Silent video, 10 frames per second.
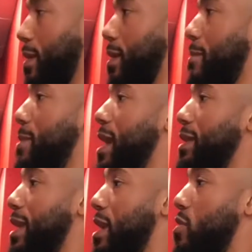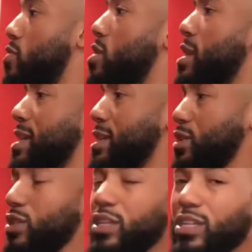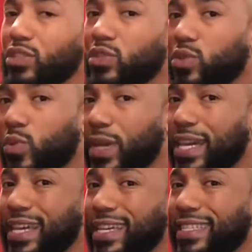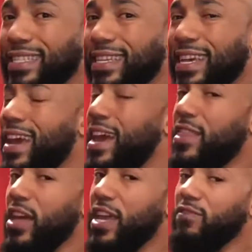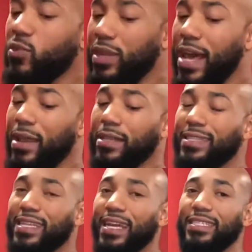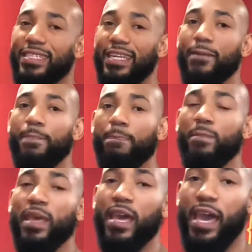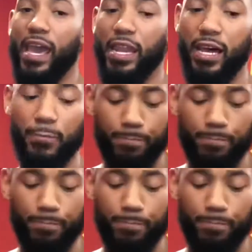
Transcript: Come back down and squeeze. That gives you a lot of tension and